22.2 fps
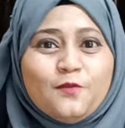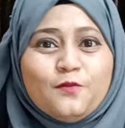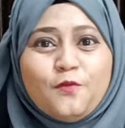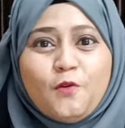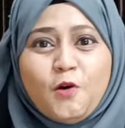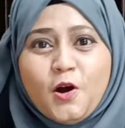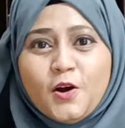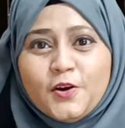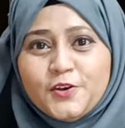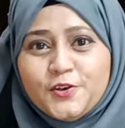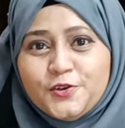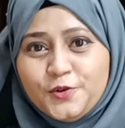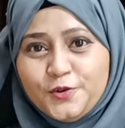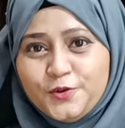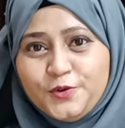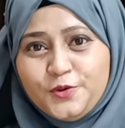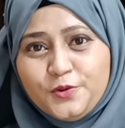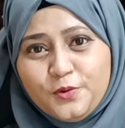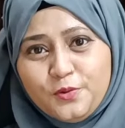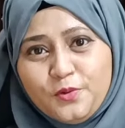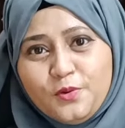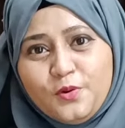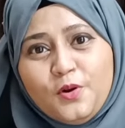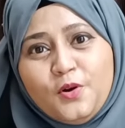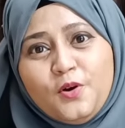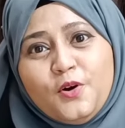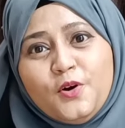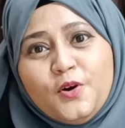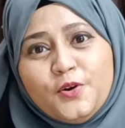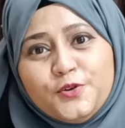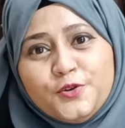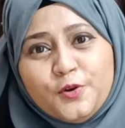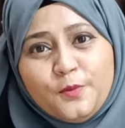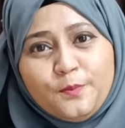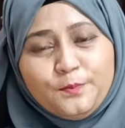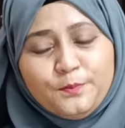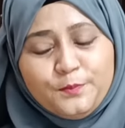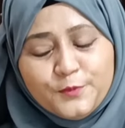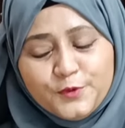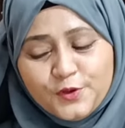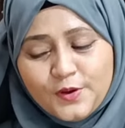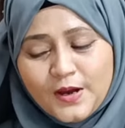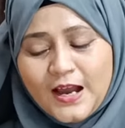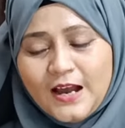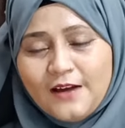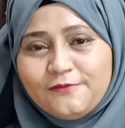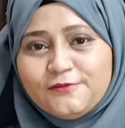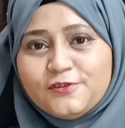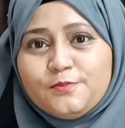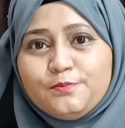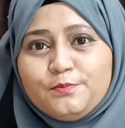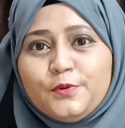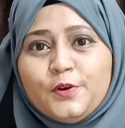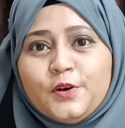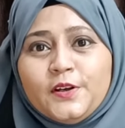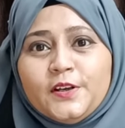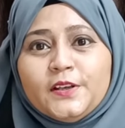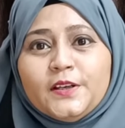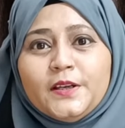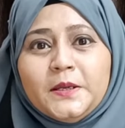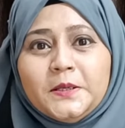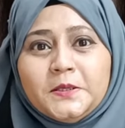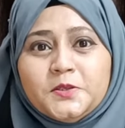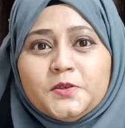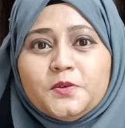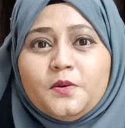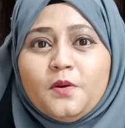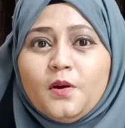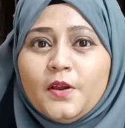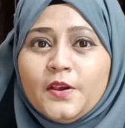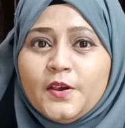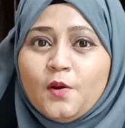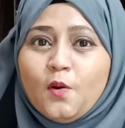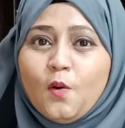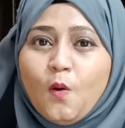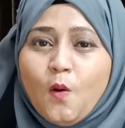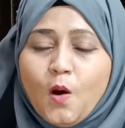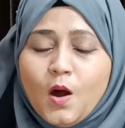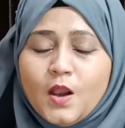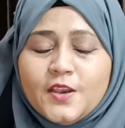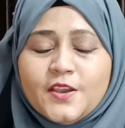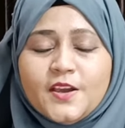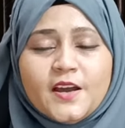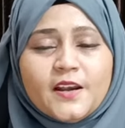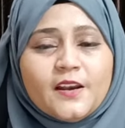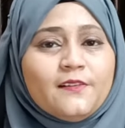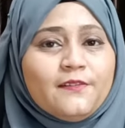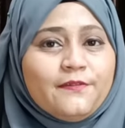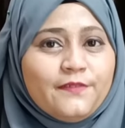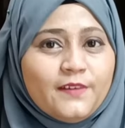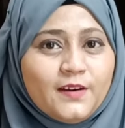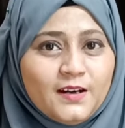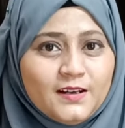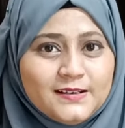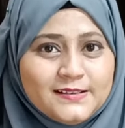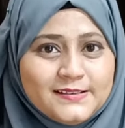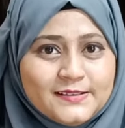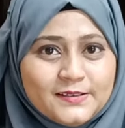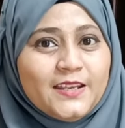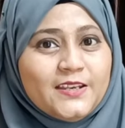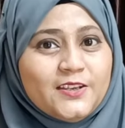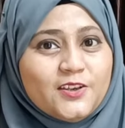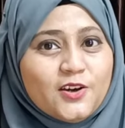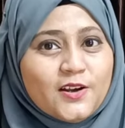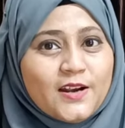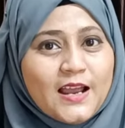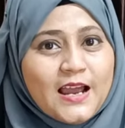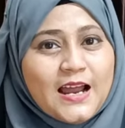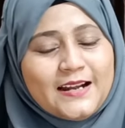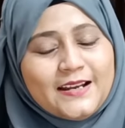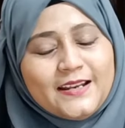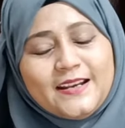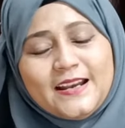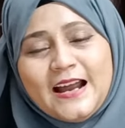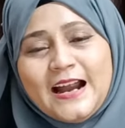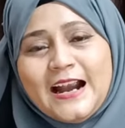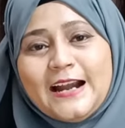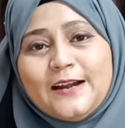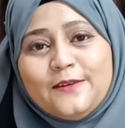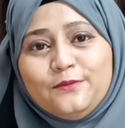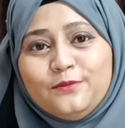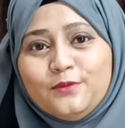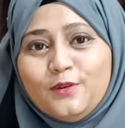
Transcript: what you do, you have to put it in all your efforts, in your hand-in-hand